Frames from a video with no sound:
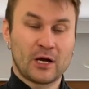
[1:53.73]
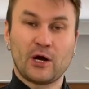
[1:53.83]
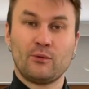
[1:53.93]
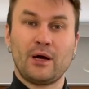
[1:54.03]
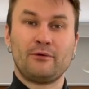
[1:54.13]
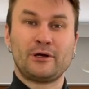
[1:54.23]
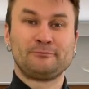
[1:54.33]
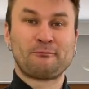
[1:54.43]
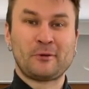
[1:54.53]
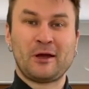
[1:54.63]
However,
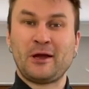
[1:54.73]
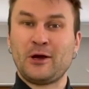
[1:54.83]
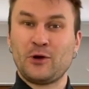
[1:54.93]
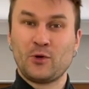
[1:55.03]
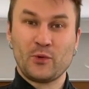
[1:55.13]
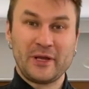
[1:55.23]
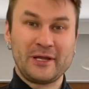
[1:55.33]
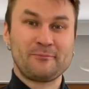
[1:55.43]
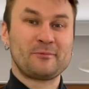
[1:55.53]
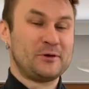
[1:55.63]

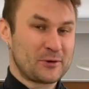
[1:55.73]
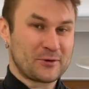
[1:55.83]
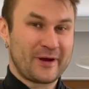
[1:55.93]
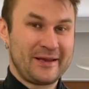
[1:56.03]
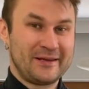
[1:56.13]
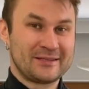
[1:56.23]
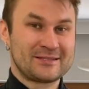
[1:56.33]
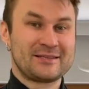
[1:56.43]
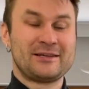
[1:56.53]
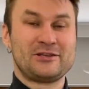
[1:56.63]
we
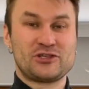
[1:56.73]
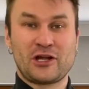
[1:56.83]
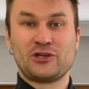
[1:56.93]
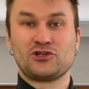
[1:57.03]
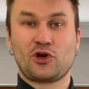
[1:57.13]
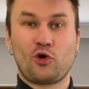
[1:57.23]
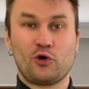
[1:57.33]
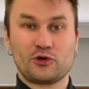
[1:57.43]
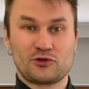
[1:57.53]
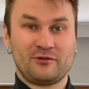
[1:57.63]
Ukrainians changed the
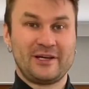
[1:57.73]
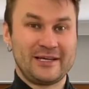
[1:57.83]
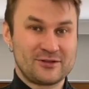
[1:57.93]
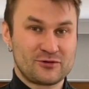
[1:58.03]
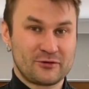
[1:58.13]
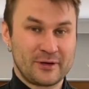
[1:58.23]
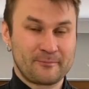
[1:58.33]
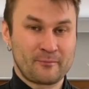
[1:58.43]
course of the history,